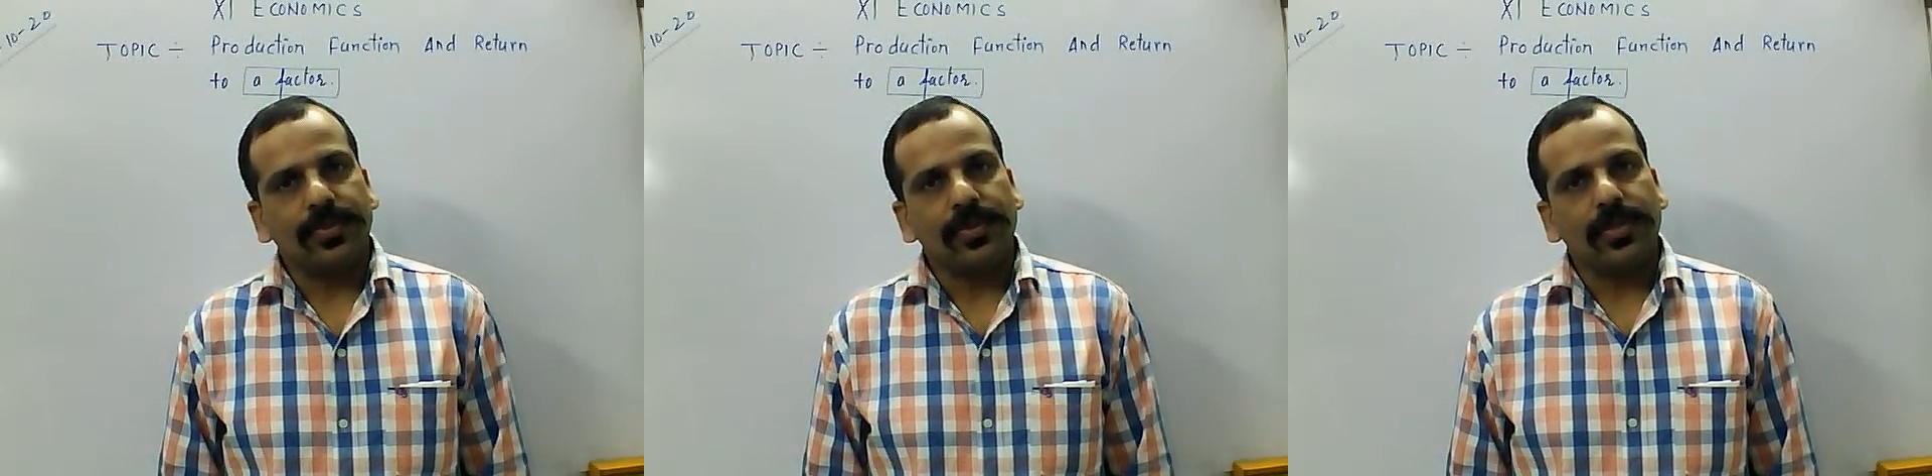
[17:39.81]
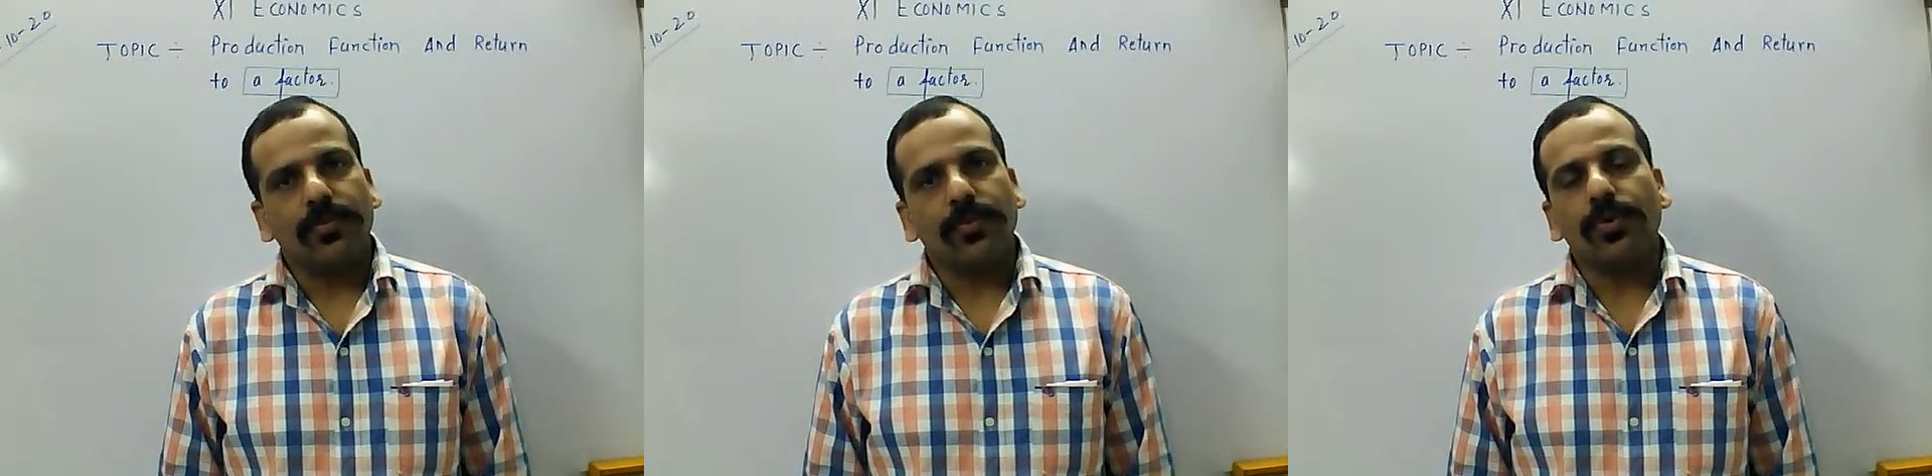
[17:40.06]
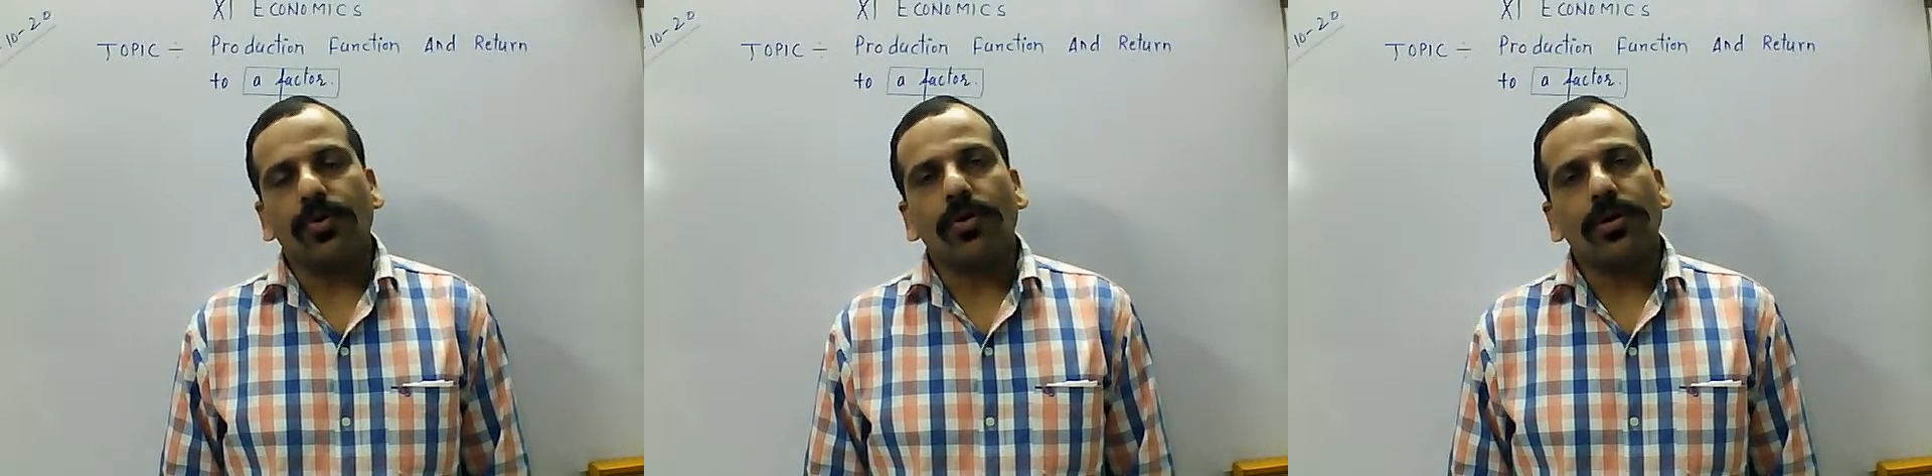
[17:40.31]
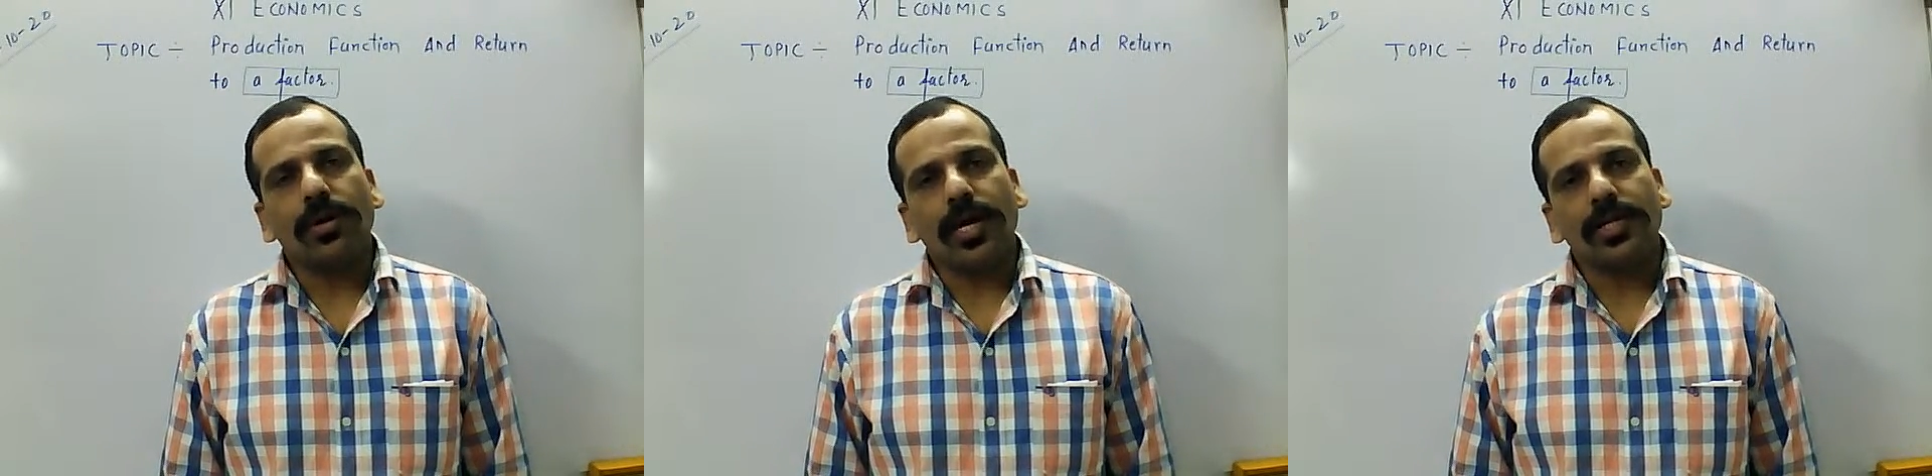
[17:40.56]
They would
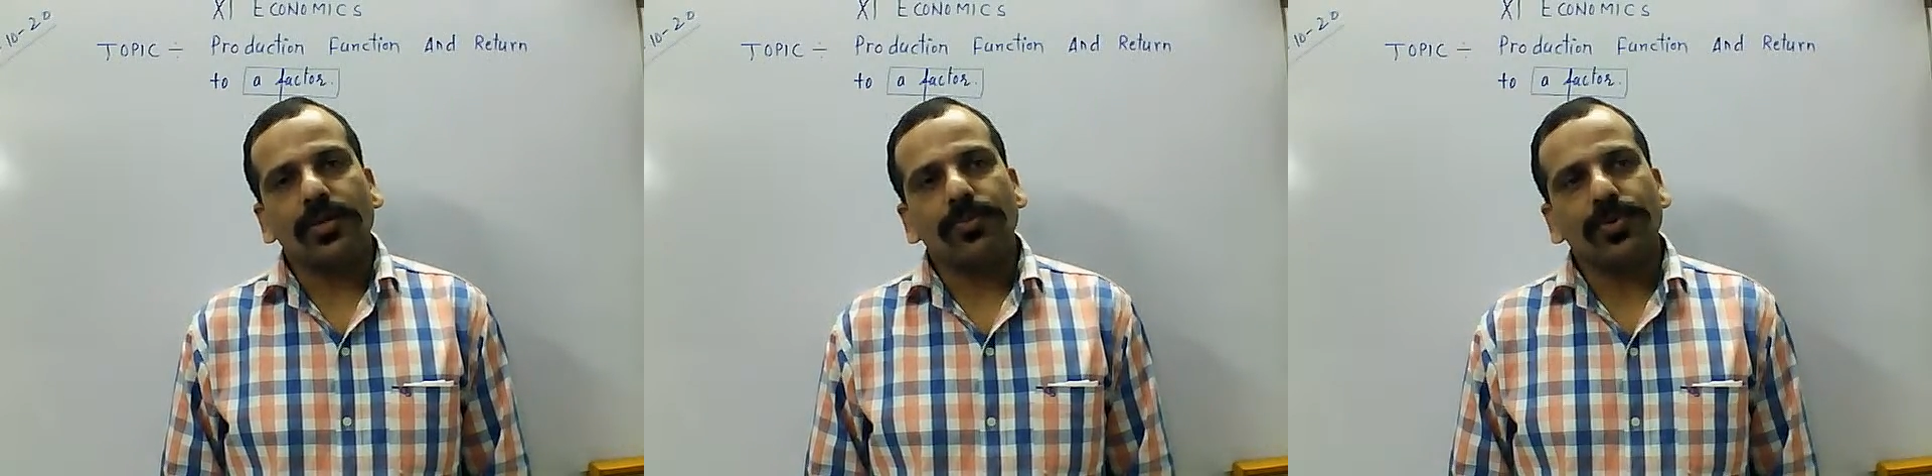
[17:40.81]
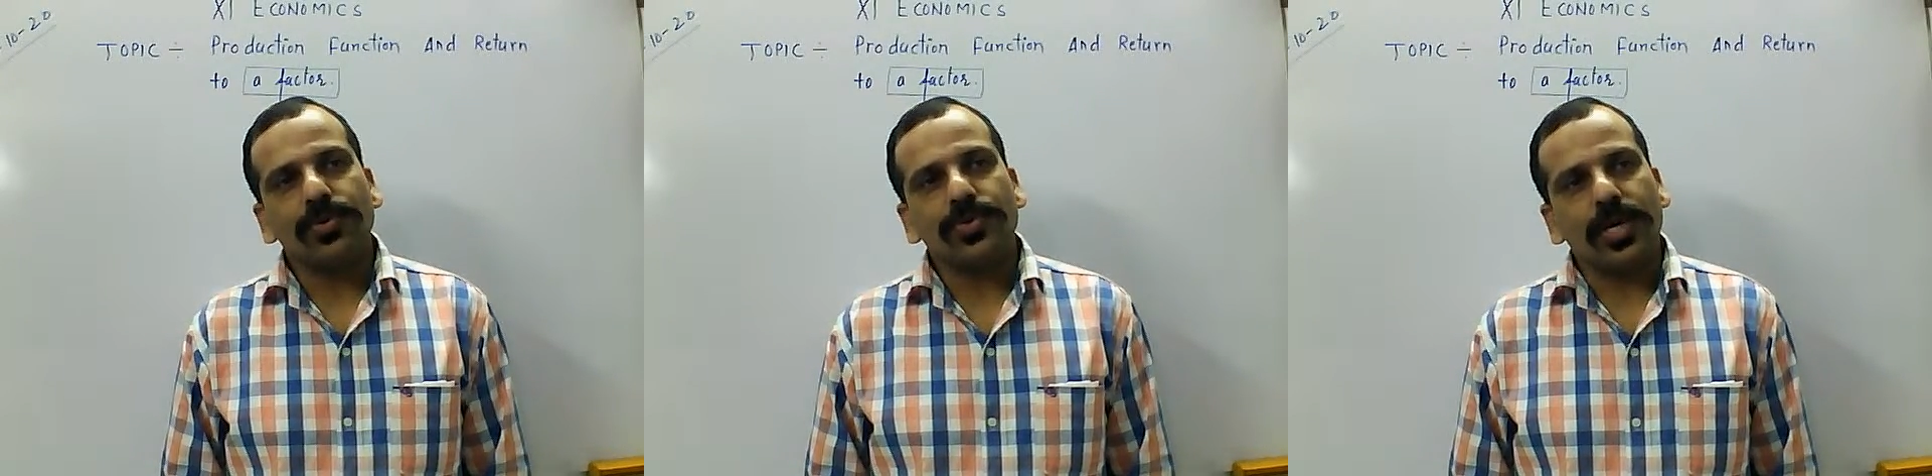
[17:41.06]
not like to produce